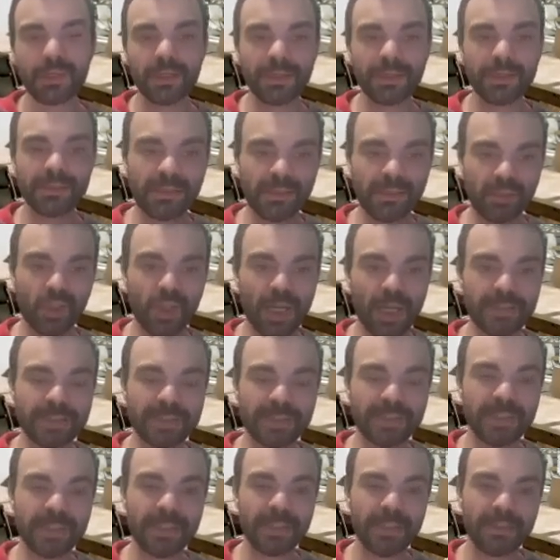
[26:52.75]
It's
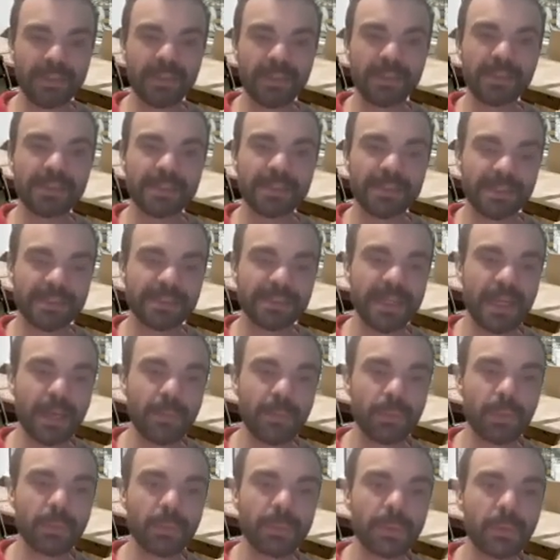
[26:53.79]
just in this
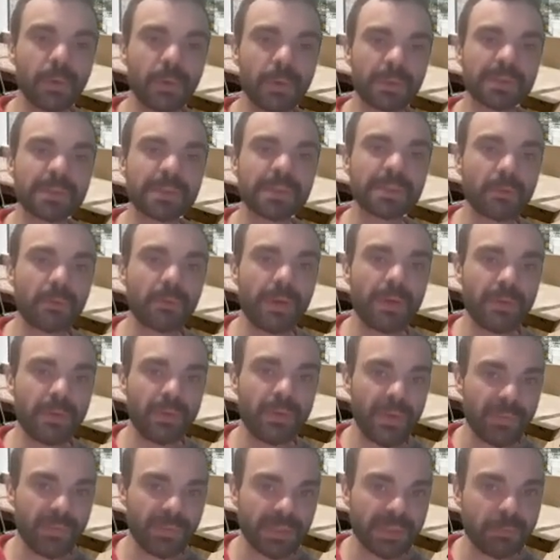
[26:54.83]
example, because it's so very,
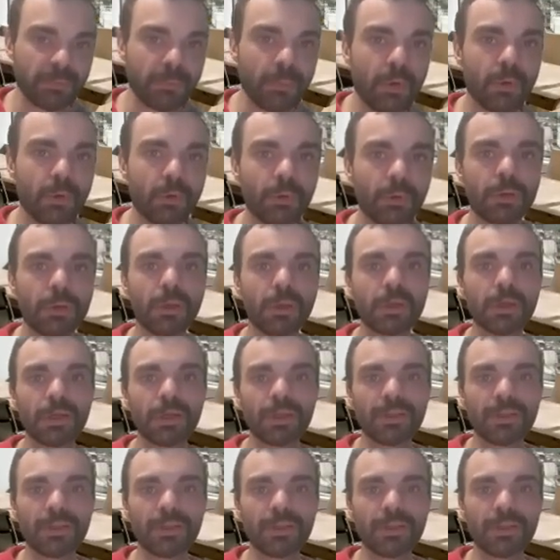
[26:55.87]
very small,